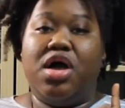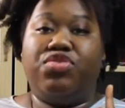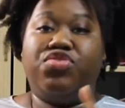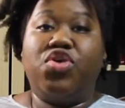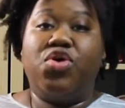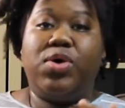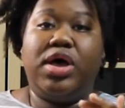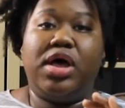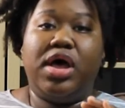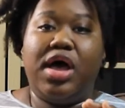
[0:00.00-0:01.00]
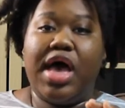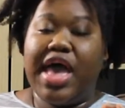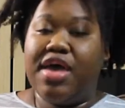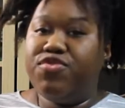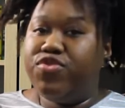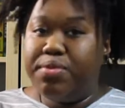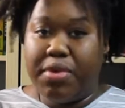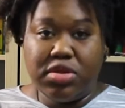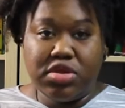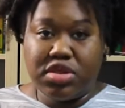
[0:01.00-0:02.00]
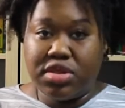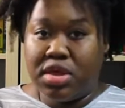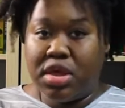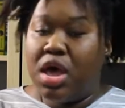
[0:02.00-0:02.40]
so every month